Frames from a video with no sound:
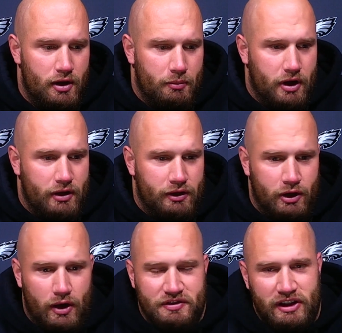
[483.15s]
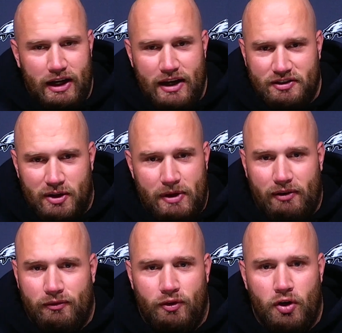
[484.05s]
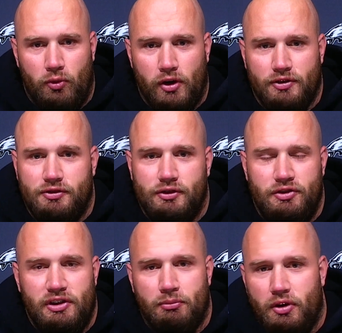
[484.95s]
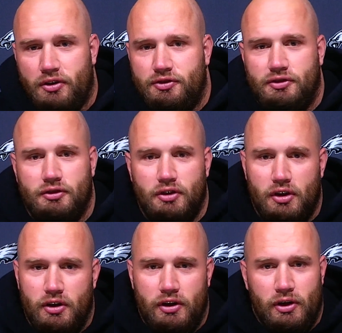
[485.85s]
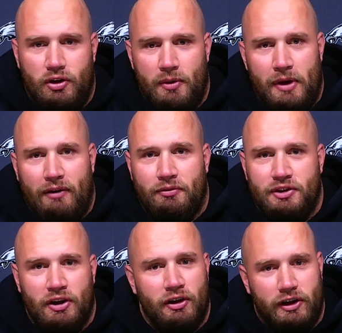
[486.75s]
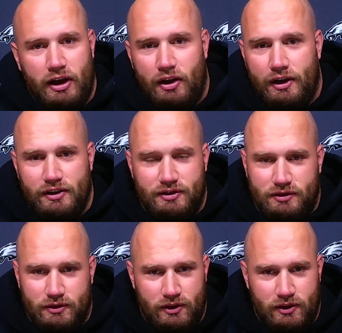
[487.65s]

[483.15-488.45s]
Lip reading: But, you know, I've seen guys come back from far worse. You've seen Brooks, you know, come back from tearing an Achilles.